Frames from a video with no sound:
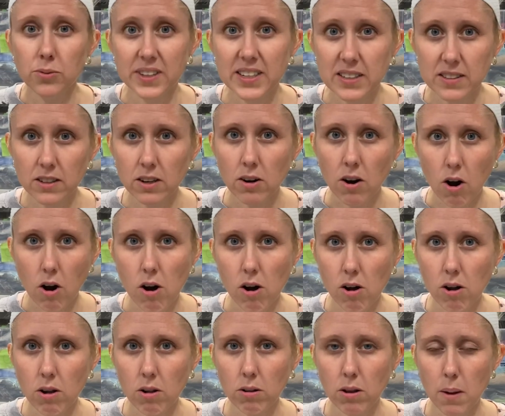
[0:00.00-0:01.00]
these are
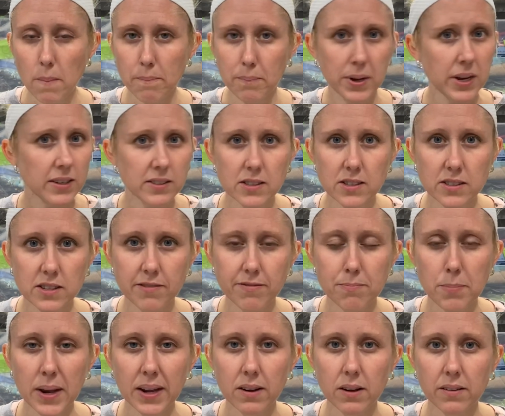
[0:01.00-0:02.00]
all pieces of
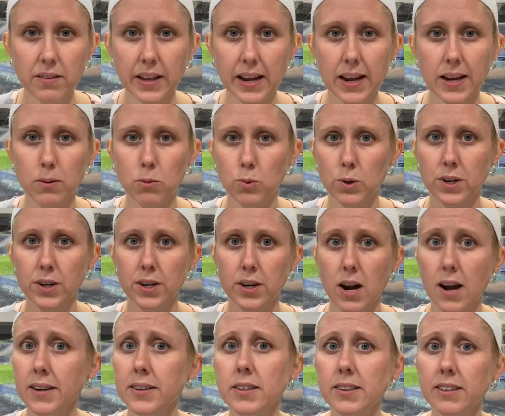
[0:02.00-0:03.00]
mail that were
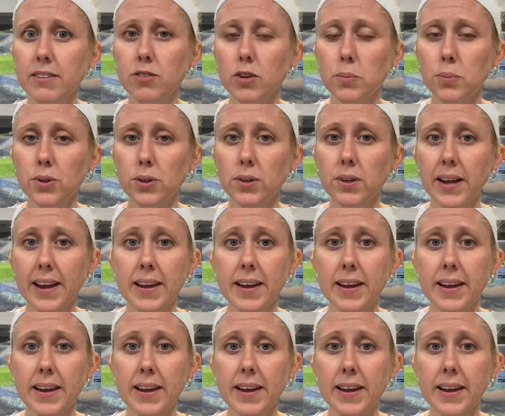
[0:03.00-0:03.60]
undeliverable